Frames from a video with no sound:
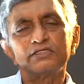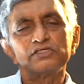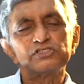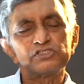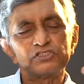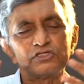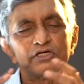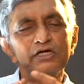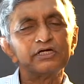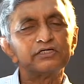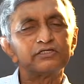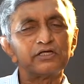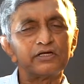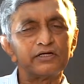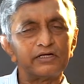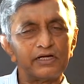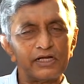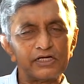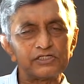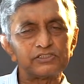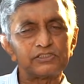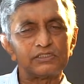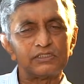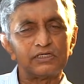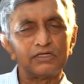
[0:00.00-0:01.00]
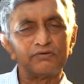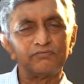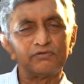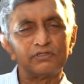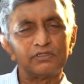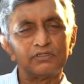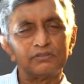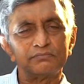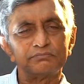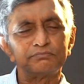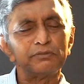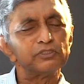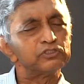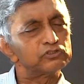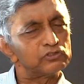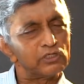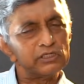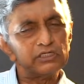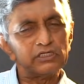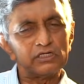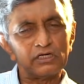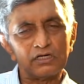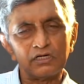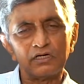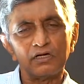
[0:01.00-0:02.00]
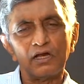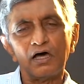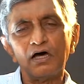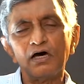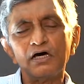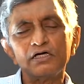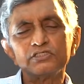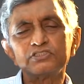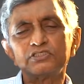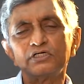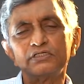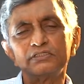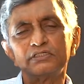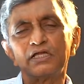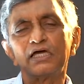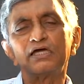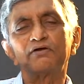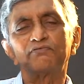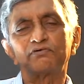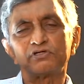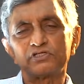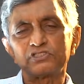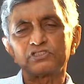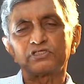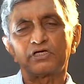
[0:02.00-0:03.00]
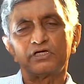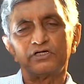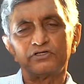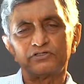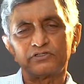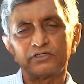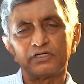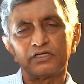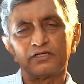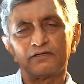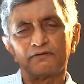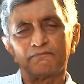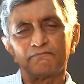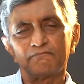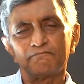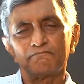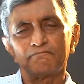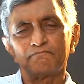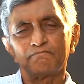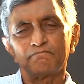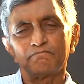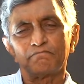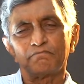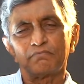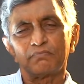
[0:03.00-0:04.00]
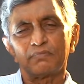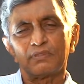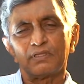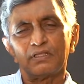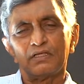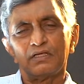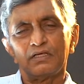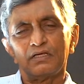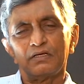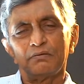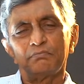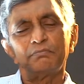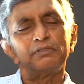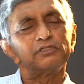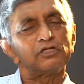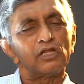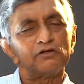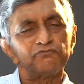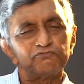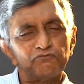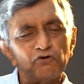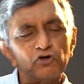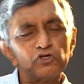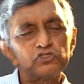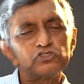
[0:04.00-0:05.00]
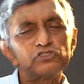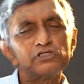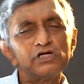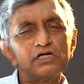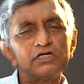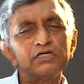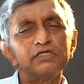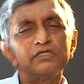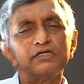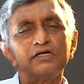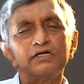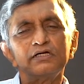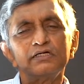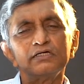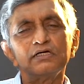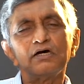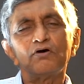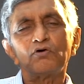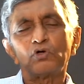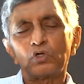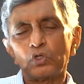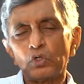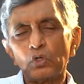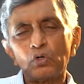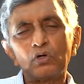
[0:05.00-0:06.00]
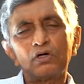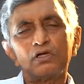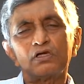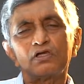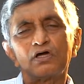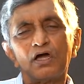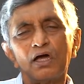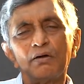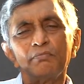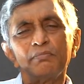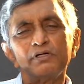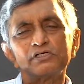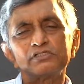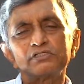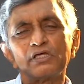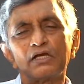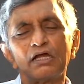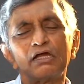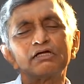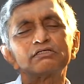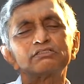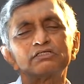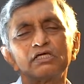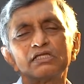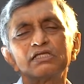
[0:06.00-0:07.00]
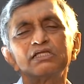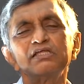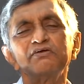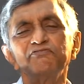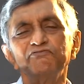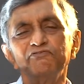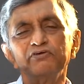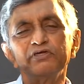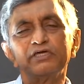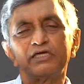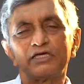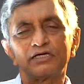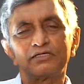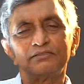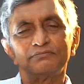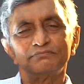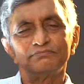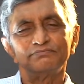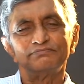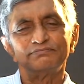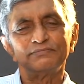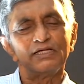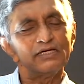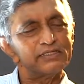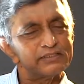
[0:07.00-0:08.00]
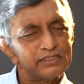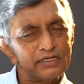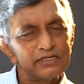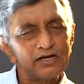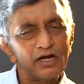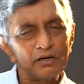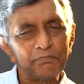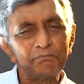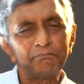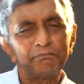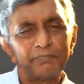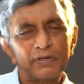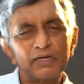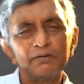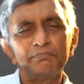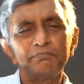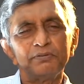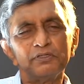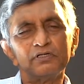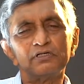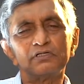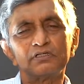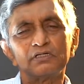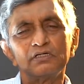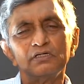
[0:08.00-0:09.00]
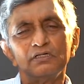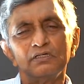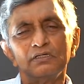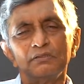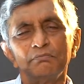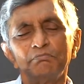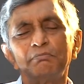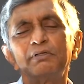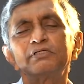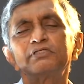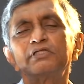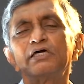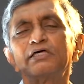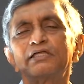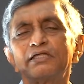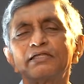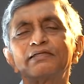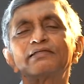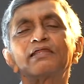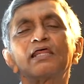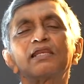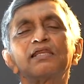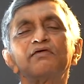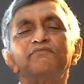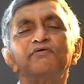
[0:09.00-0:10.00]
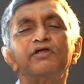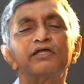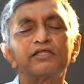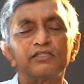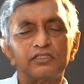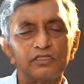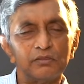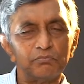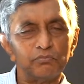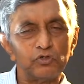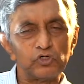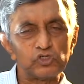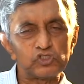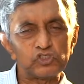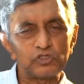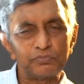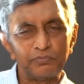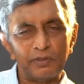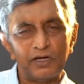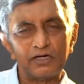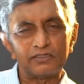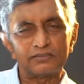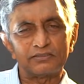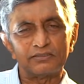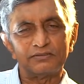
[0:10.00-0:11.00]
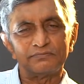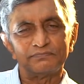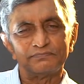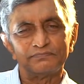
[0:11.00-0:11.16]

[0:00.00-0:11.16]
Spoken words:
the state or national level, particularly in a large and diverse country. But unfortunately in India, our local governments are utterly weak. They're there on paper, but they're irrelevant in the most part.